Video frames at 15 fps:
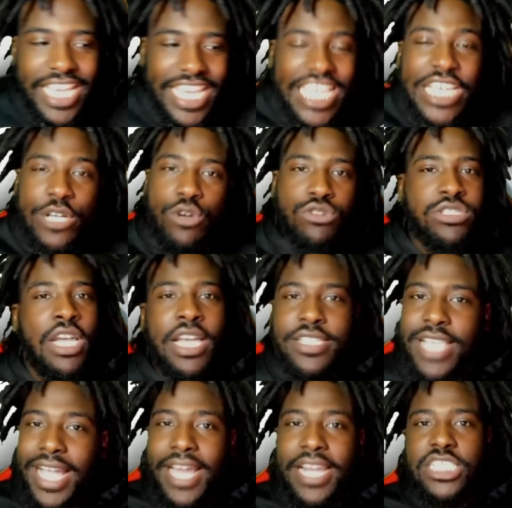Eagles,
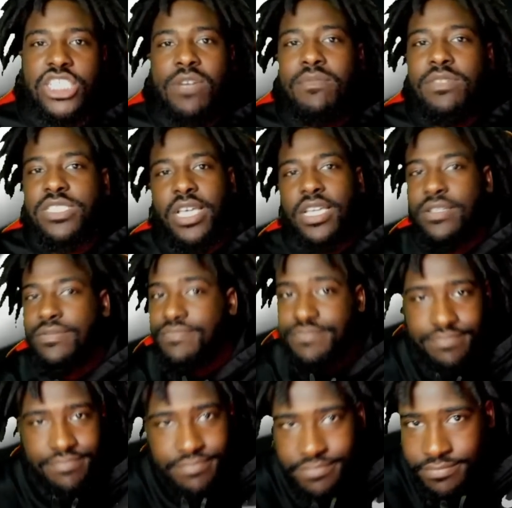y'all got to show me something.
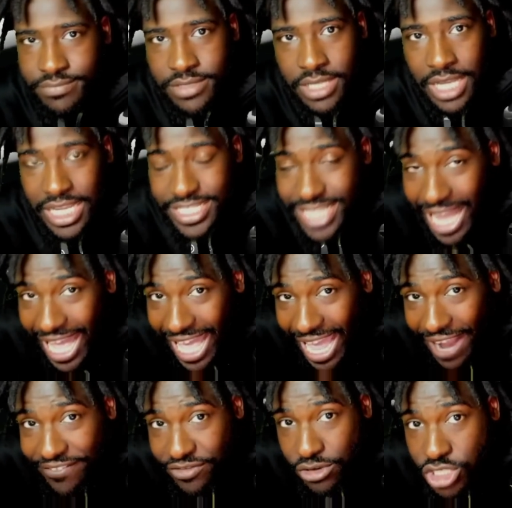Y'all
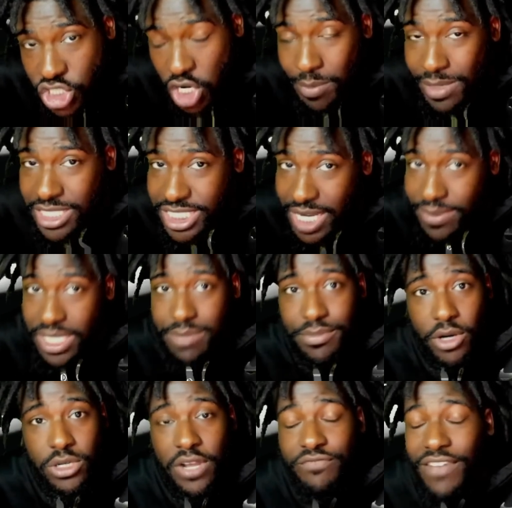have to show me something,
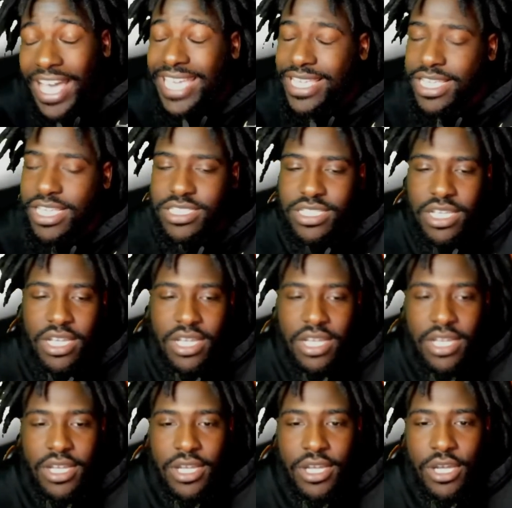bro. The Vikings,
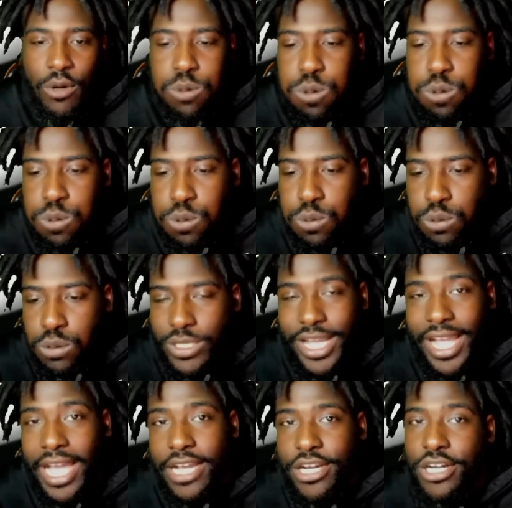y'all
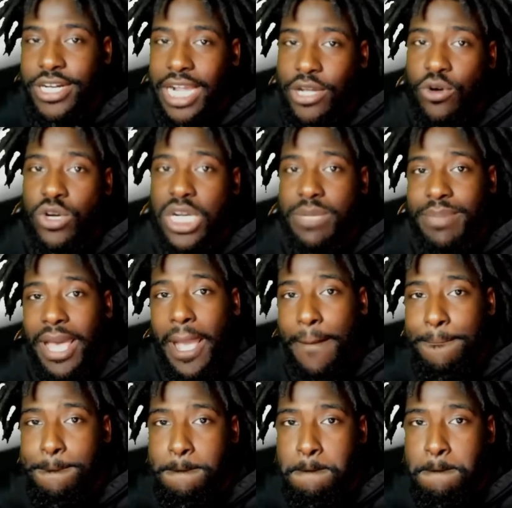got Kirk at quarterback.